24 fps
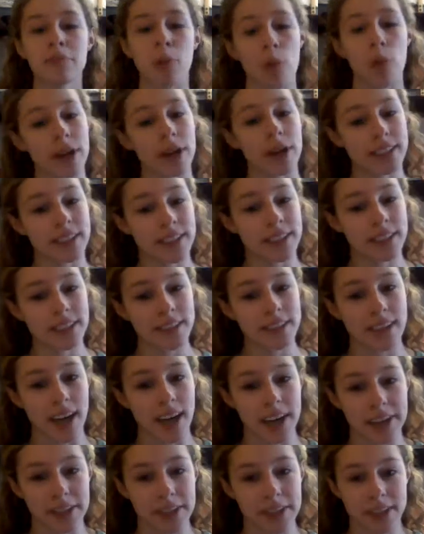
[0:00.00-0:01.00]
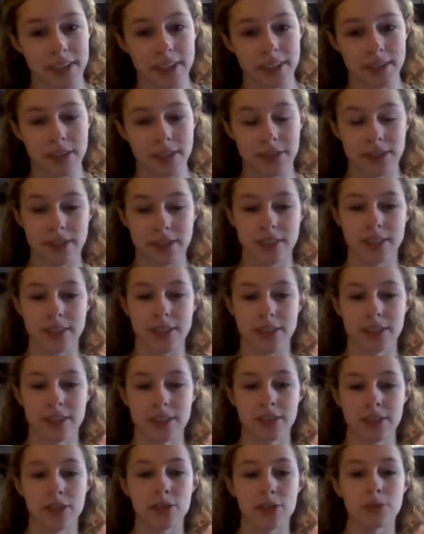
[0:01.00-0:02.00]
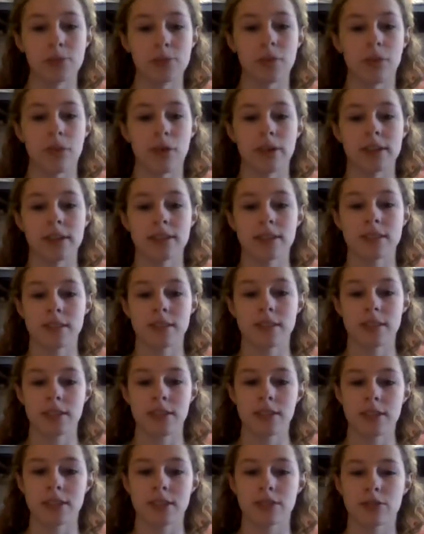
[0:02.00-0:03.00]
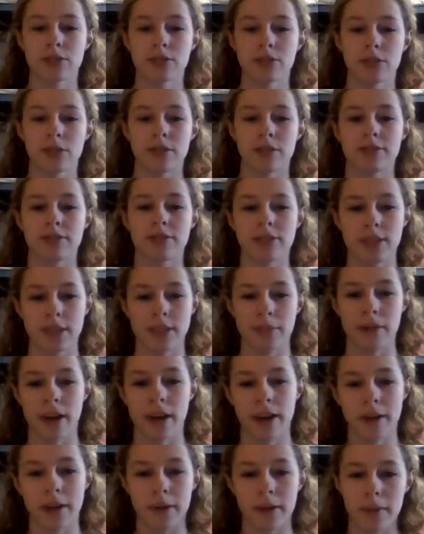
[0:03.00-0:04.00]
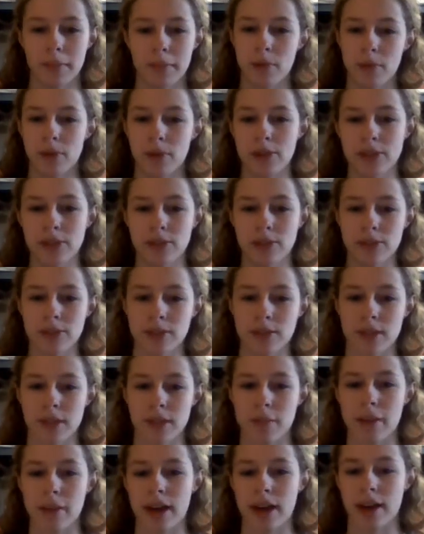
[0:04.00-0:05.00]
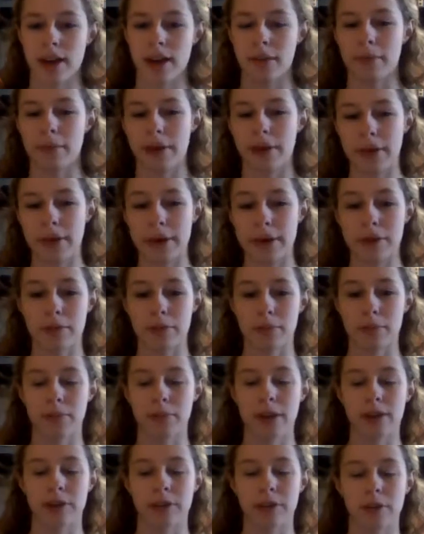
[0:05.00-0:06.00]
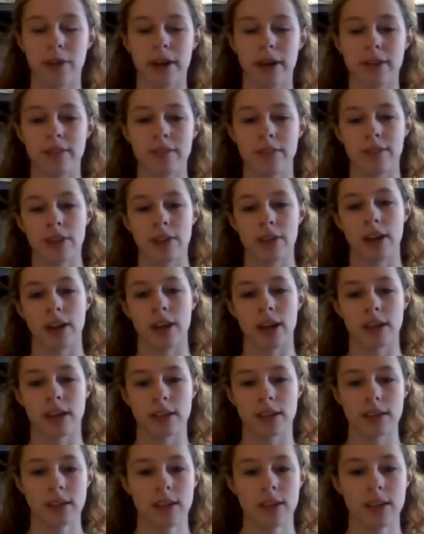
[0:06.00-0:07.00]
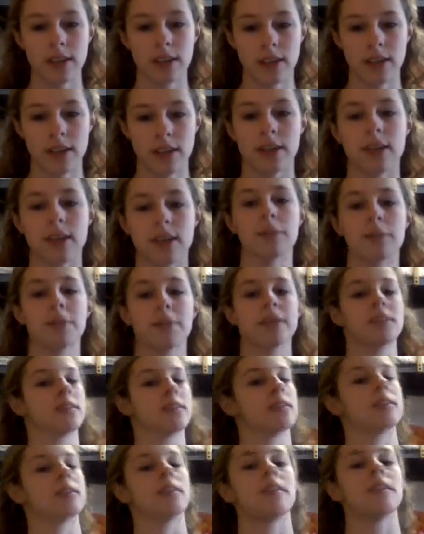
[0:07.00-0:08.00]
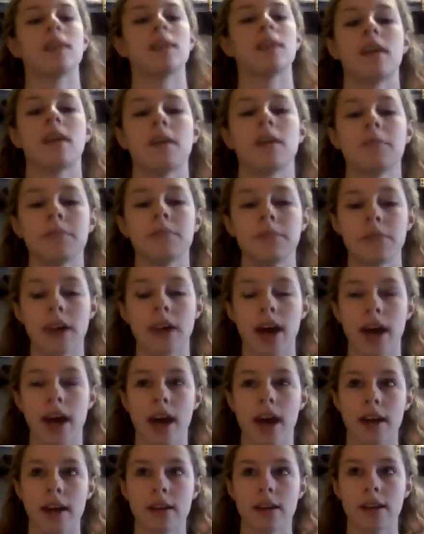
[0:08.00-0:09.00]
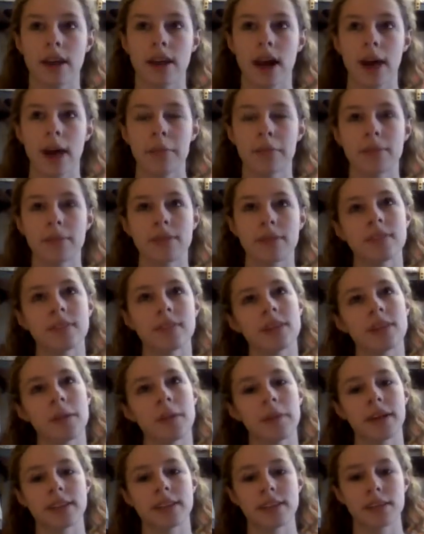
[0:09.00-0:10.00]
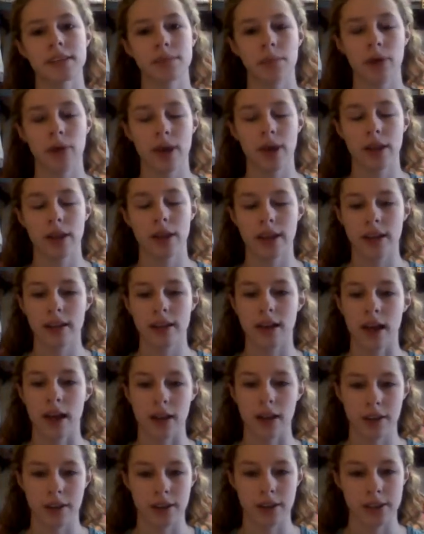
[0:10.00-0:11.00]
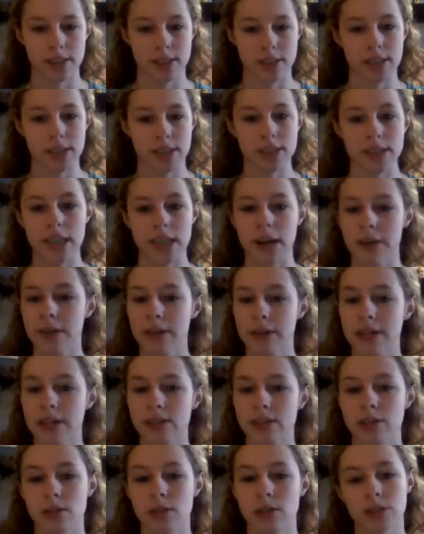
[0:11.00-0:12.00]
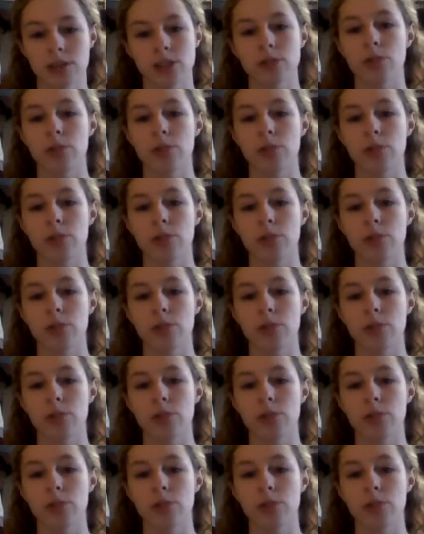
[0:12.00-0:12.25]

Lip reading: point. I used to do point. You can sort of see my point shoes on the back on my microwave. You can't. It's not a big deal. And I'm semi-disappointed that a lot of the Christines nowadays don't do